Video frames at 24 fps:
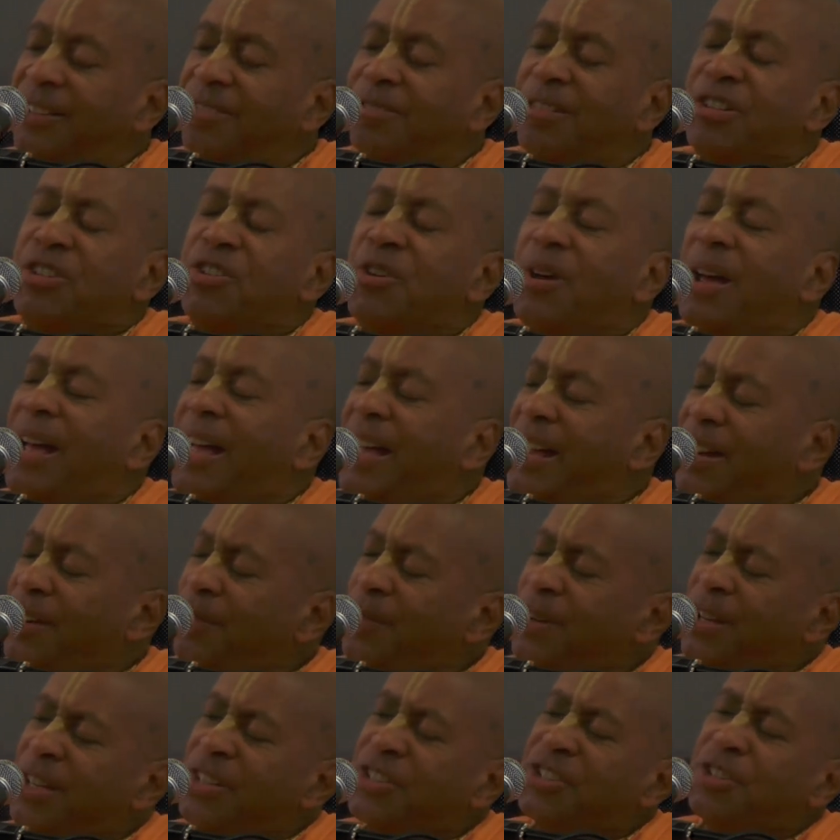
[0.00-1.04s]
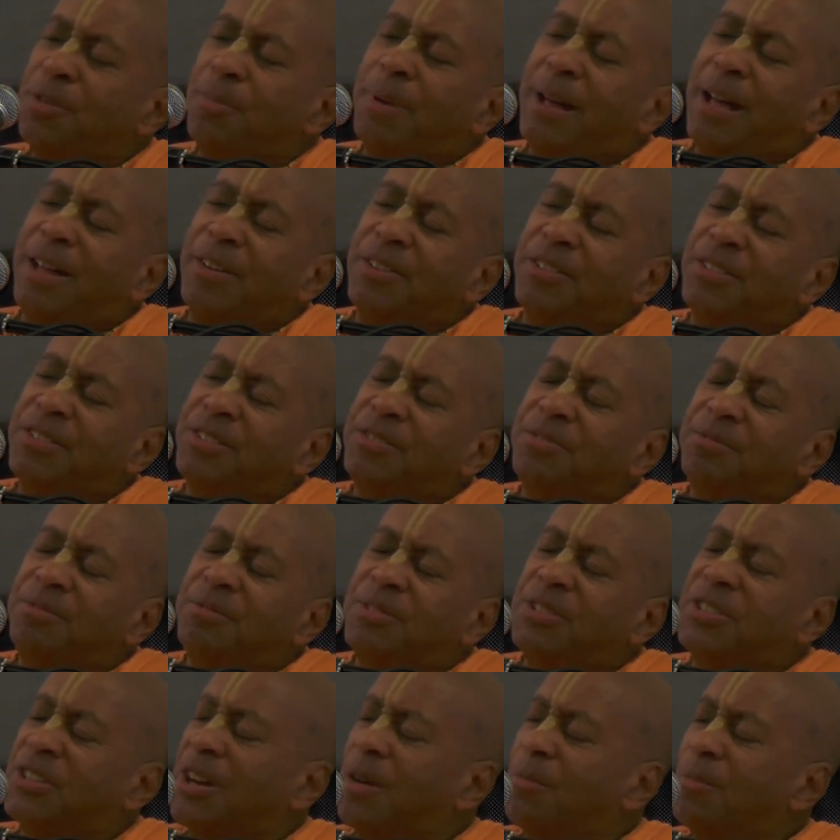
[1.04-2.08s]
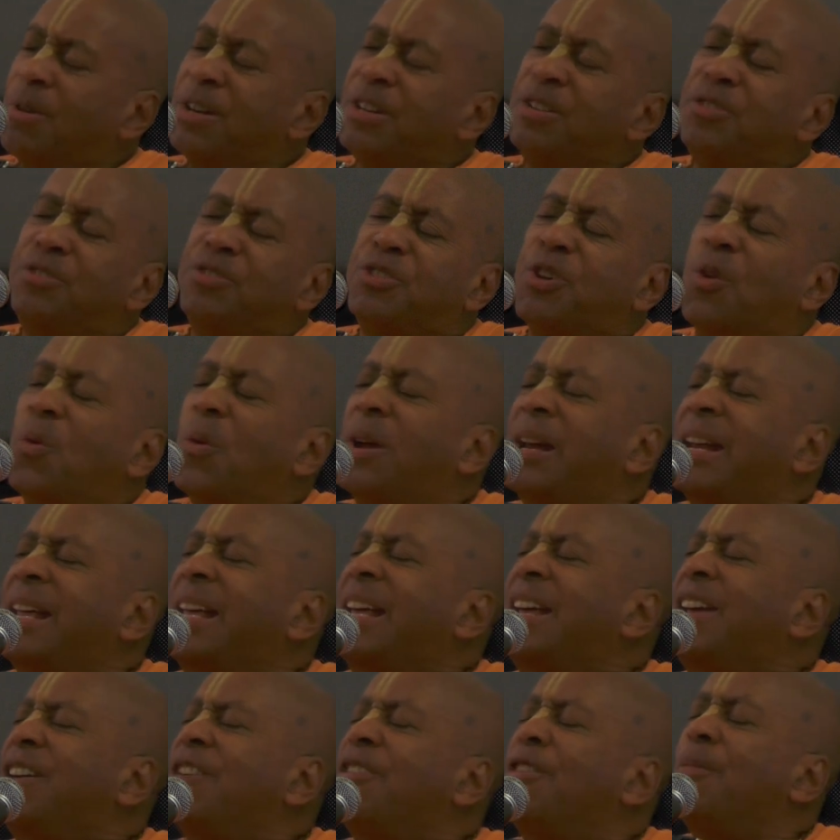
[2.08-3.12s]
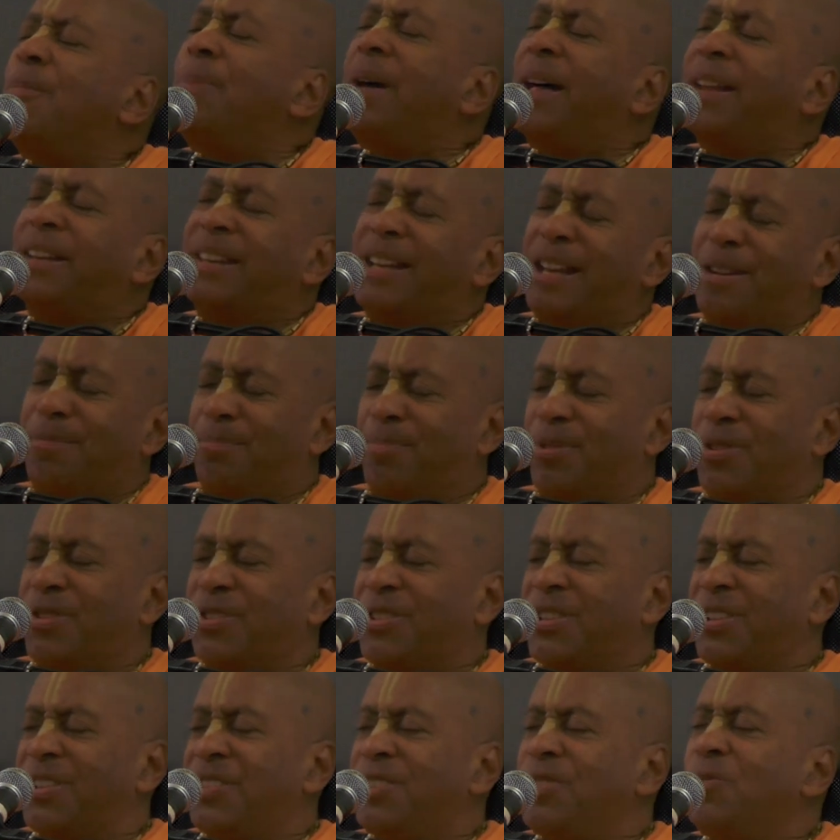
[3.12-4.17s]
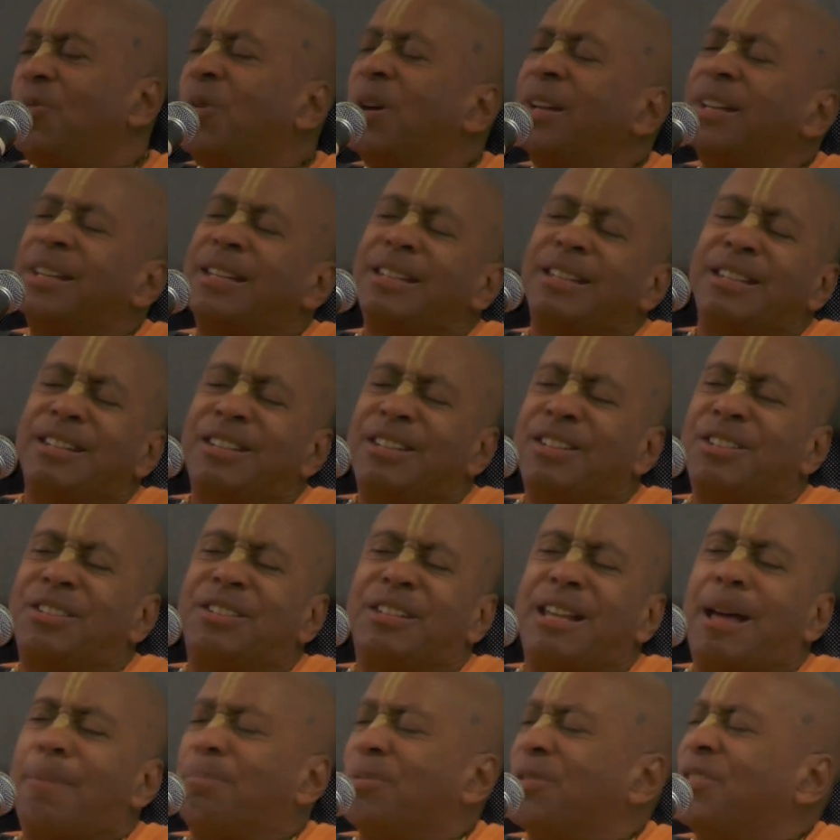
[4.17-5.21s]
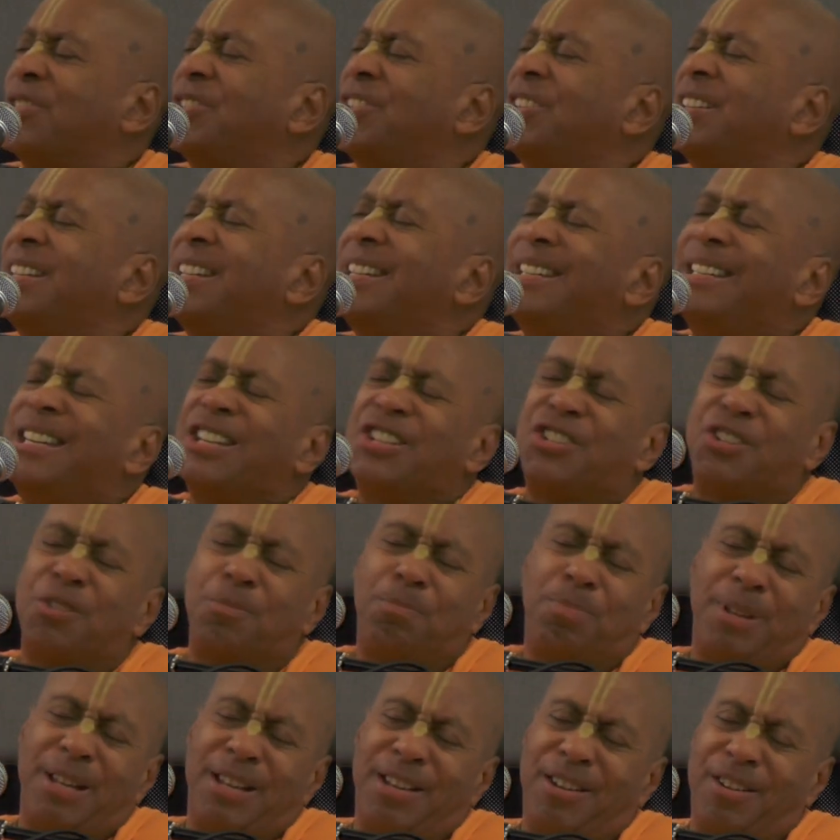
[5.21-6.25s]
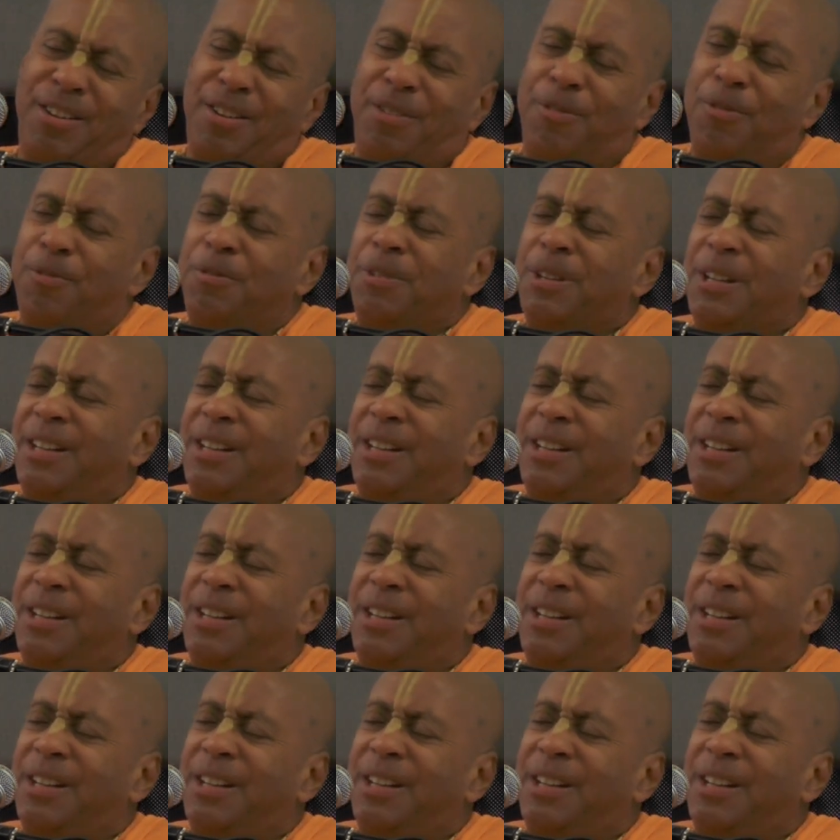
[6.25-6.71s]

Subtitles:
When you're envious about someone, you don't want to hear about that person. You want that person to disappear.